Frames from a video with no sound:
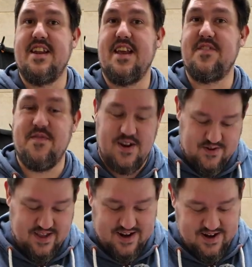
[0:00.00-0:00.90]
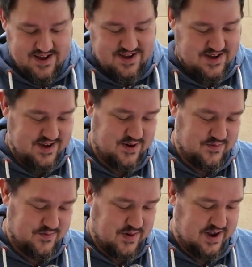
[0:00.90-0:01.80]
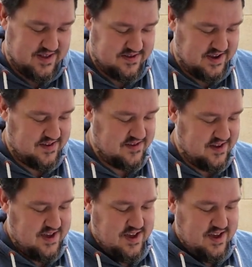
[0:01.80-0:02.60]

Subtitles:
next video then, of behind the scenes.